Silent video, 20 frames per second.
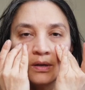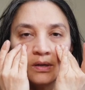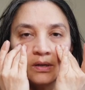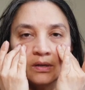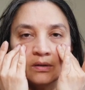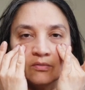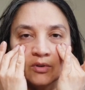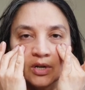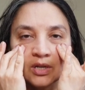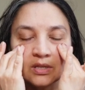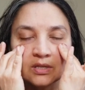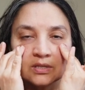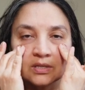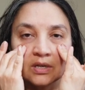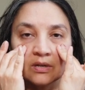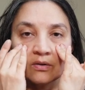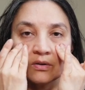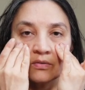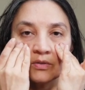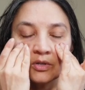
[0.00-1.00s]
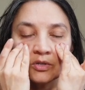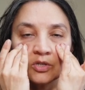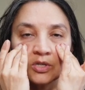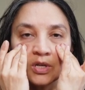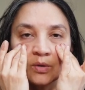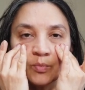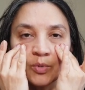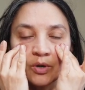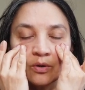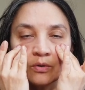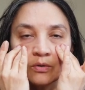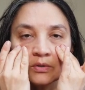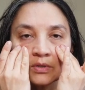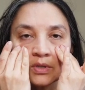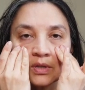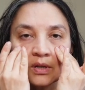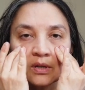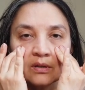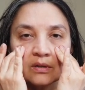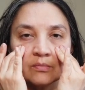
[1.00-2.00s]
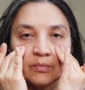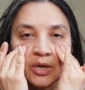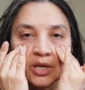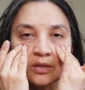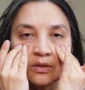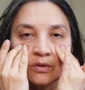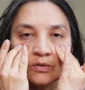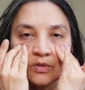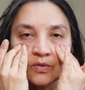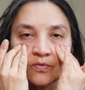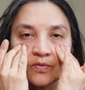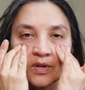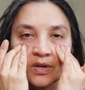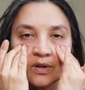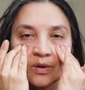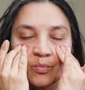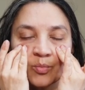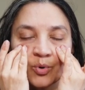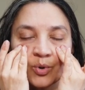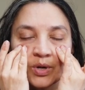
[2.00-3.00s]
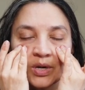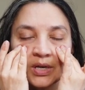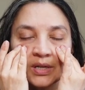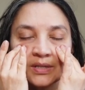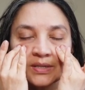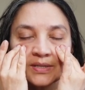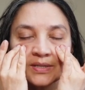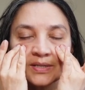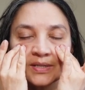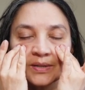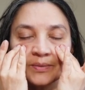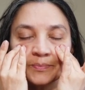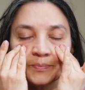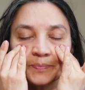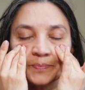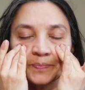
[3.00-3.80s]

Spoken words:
And right at the center of the cheekbones, make those fingerprints.